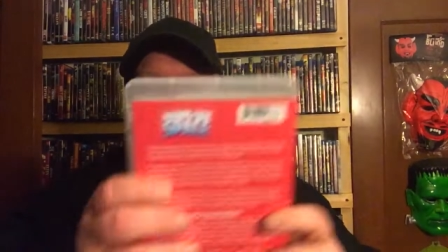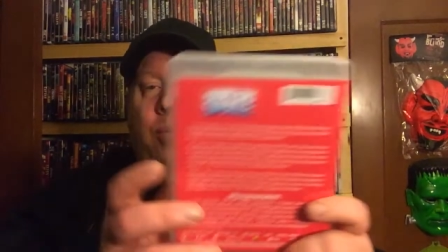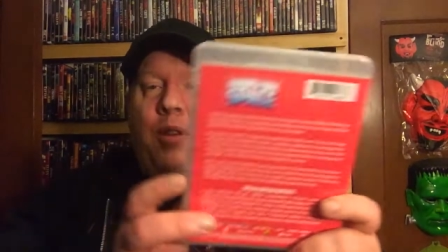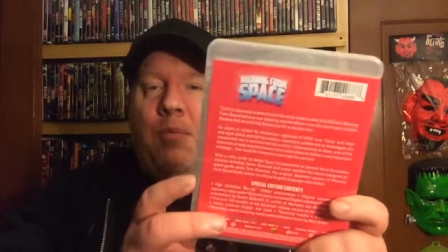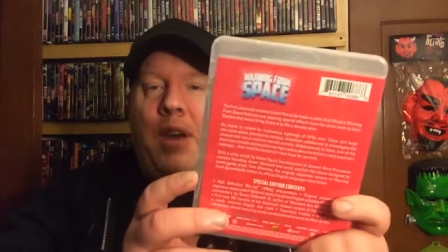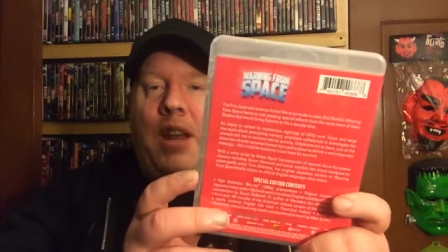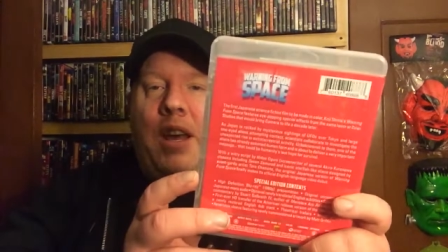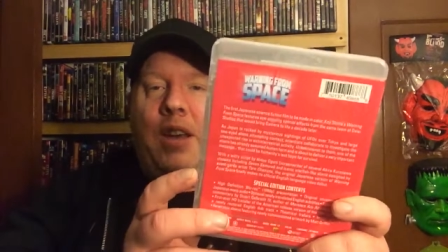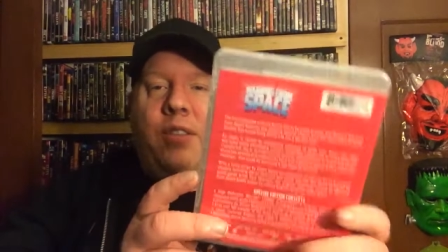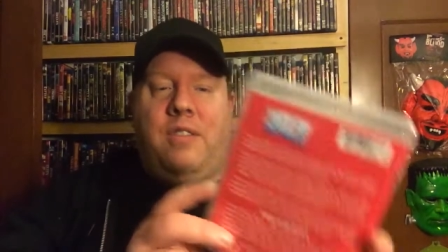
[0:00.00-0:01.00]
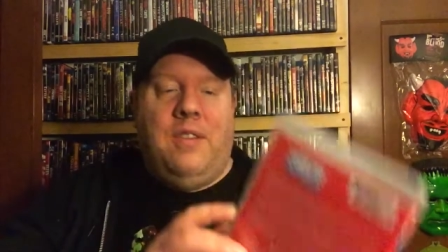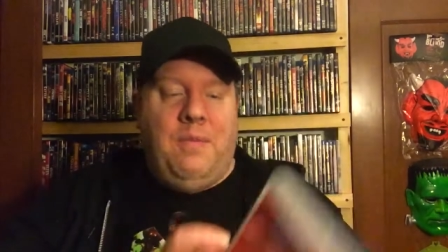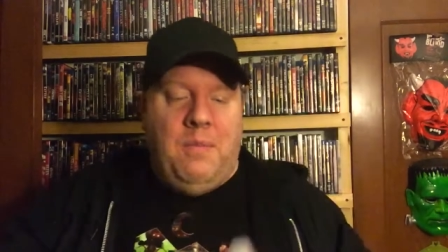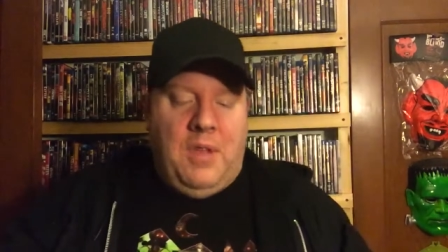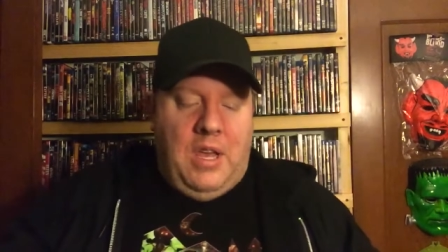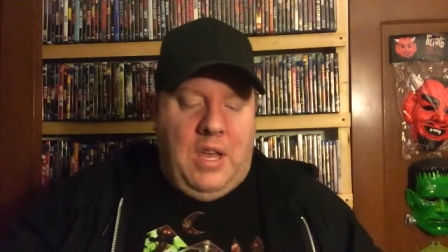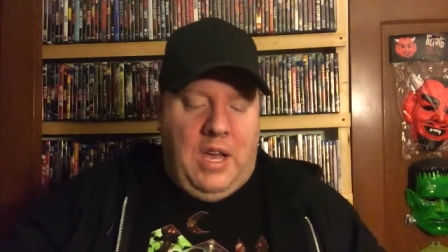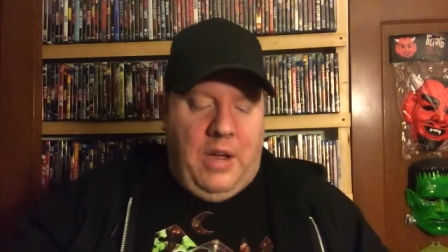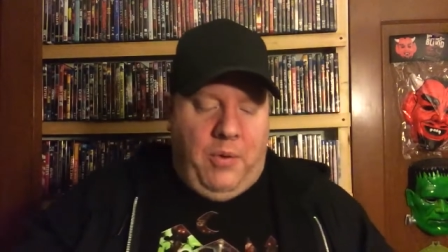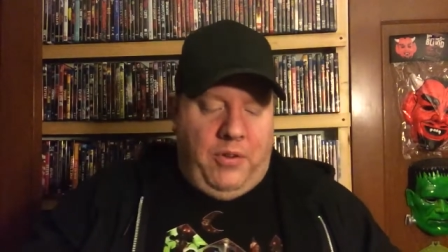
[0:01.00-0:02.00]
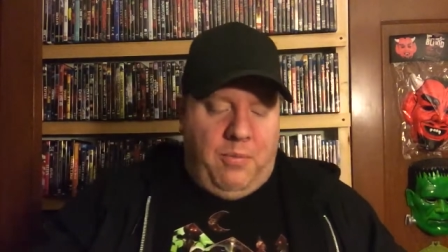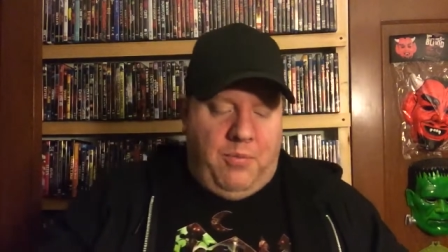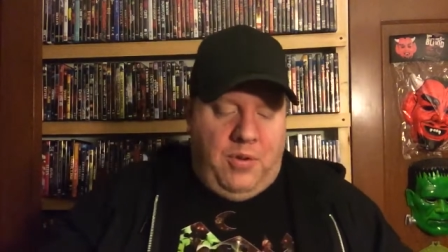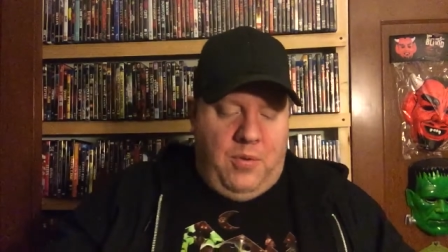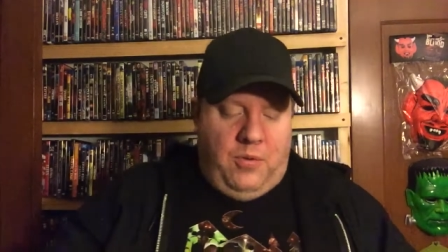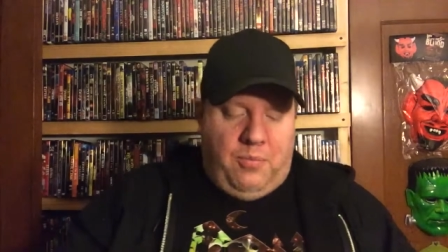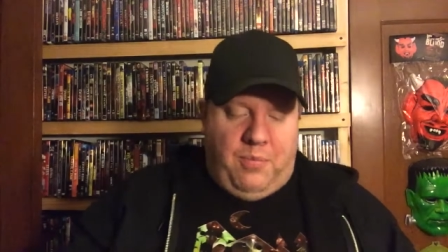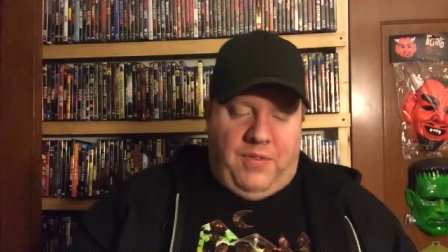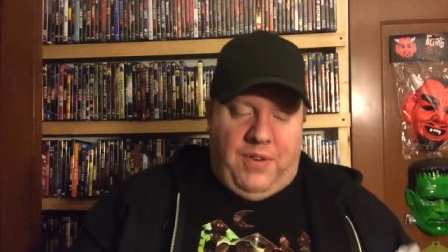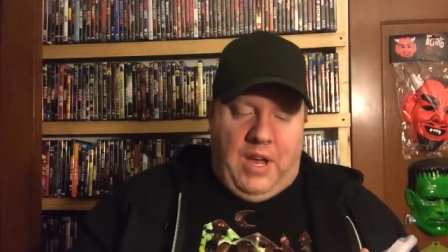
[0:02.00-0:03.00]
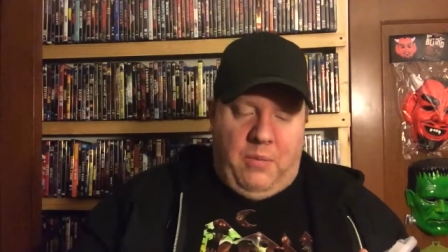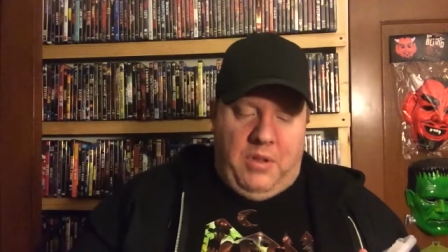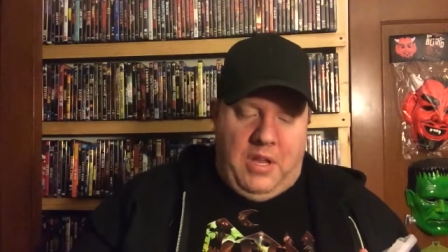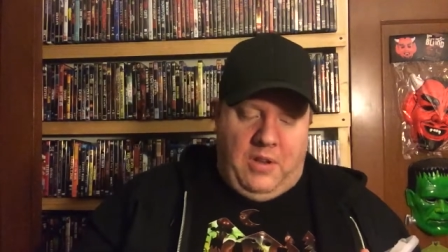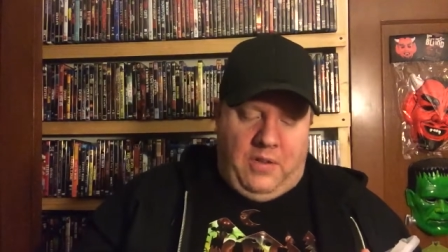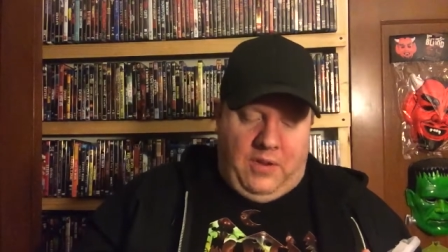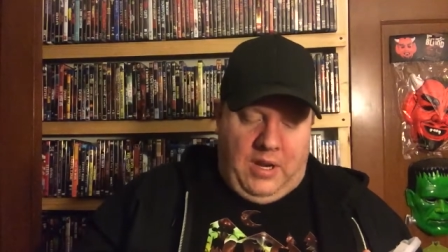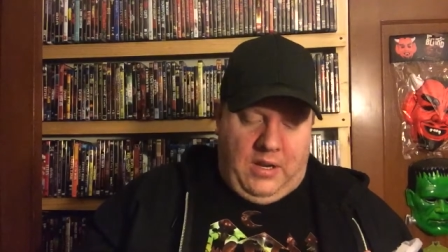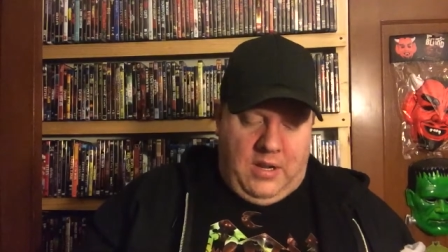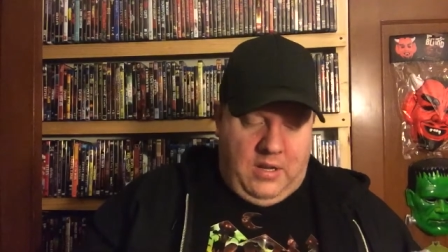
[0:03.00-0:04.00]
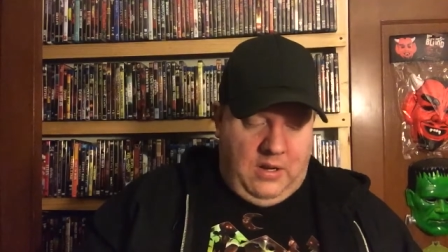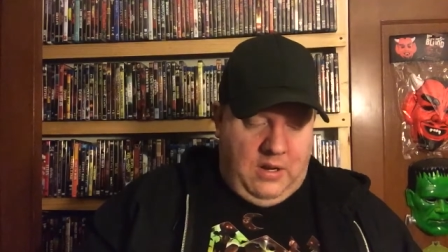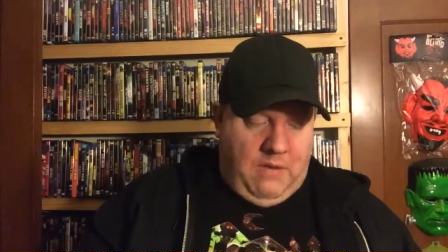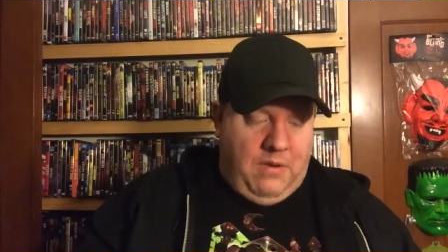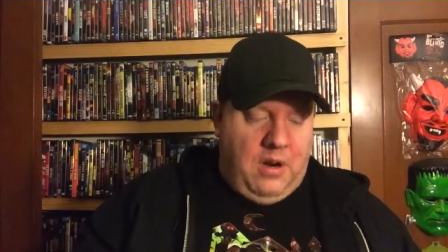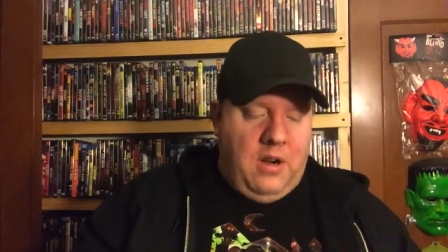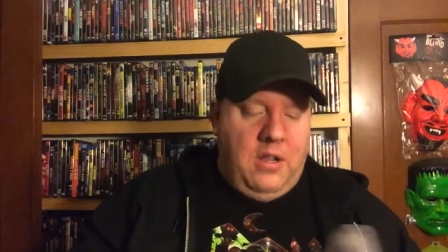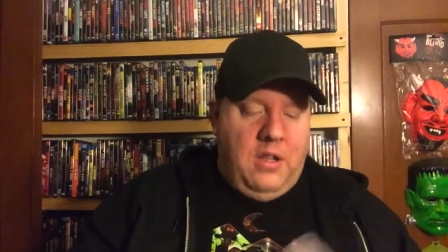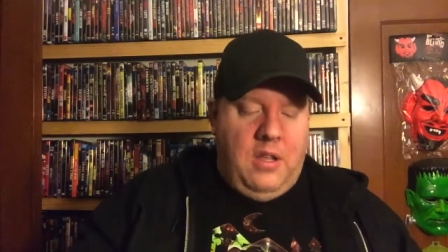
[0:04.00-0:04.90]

Looks pretty badass. I wasn't too fond with the inside cover art,